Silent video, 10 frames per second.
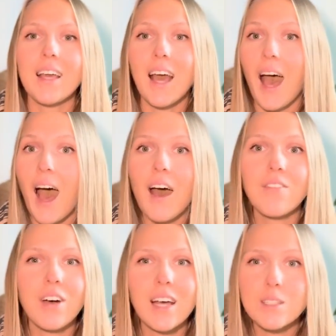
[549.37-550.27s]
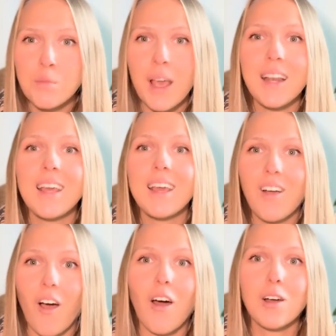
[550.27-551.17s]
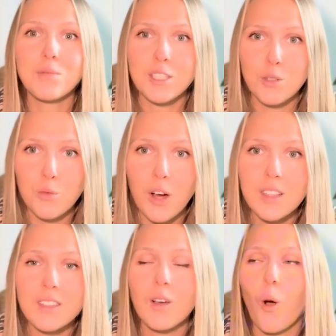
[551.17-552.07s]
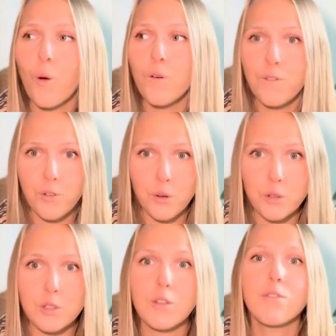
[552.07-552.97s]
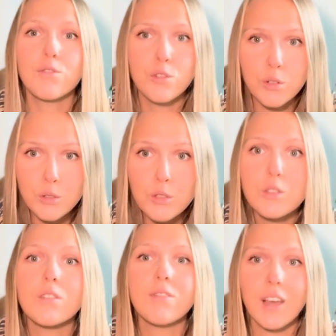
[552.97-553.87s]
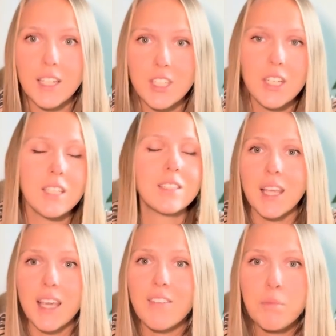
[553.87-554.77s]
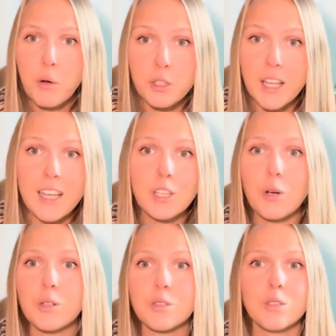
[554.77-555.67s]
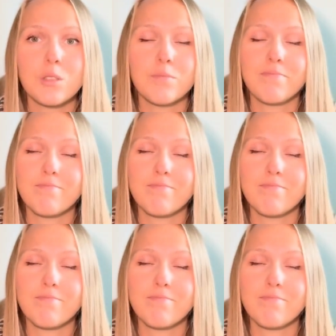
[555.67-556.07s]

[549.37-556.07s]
Have as many carbs as you want, whole foods, fruits, veggies, even potatoes,